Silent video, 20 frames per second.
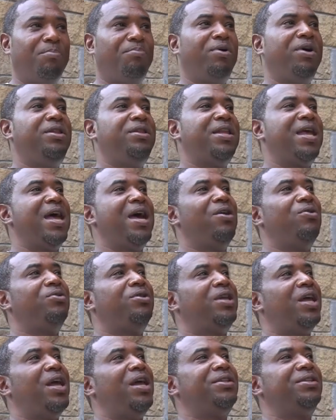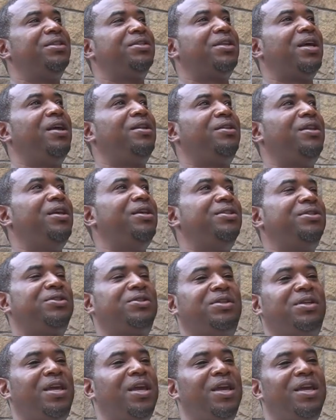But nowadays, it's like these
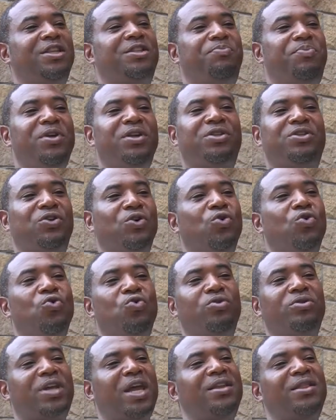kids be they're